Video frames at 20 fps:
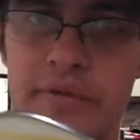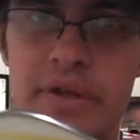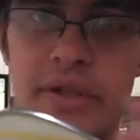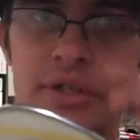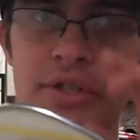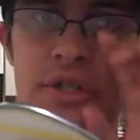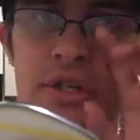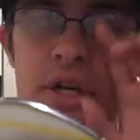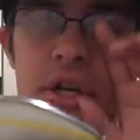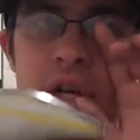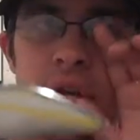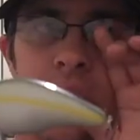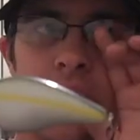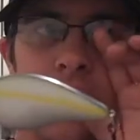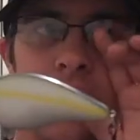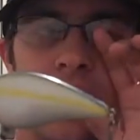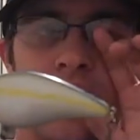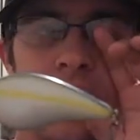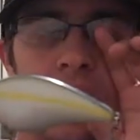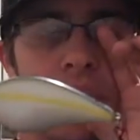fish
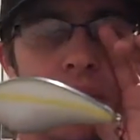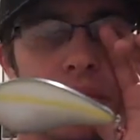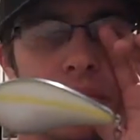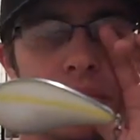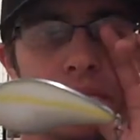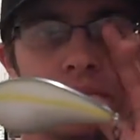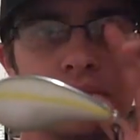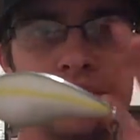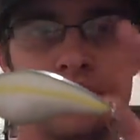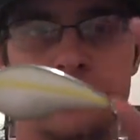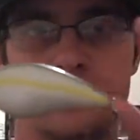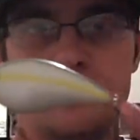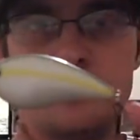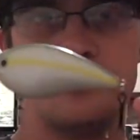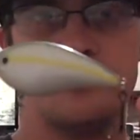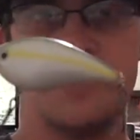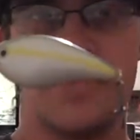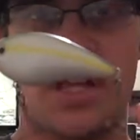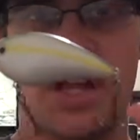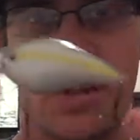and
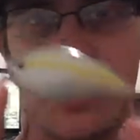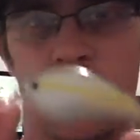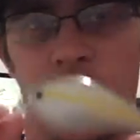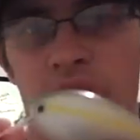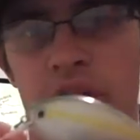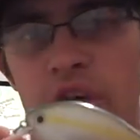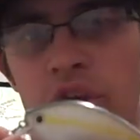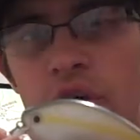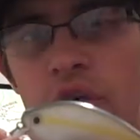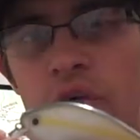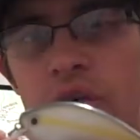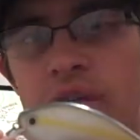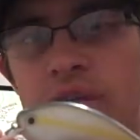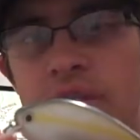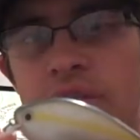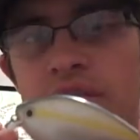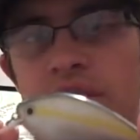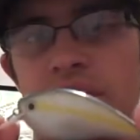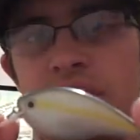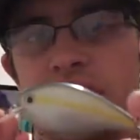I want to go
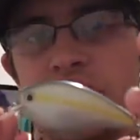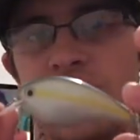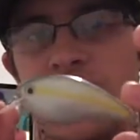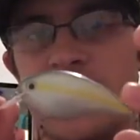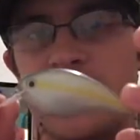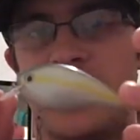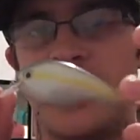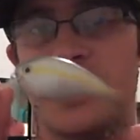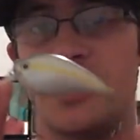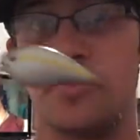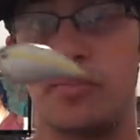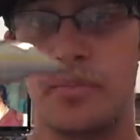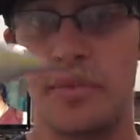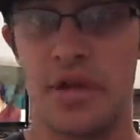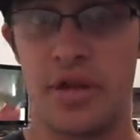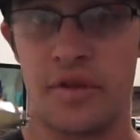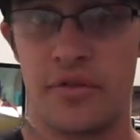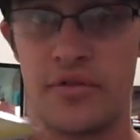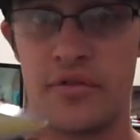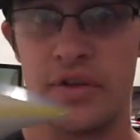in and catch
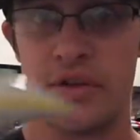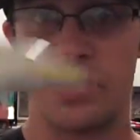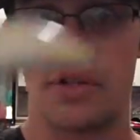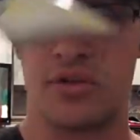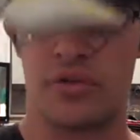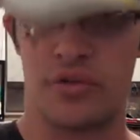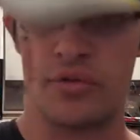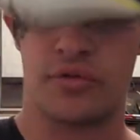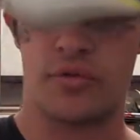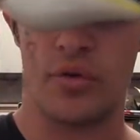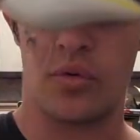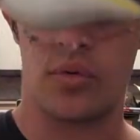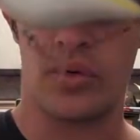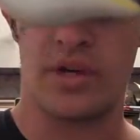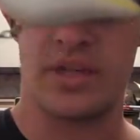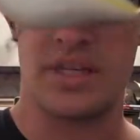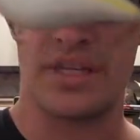bigger fish, I'll throw one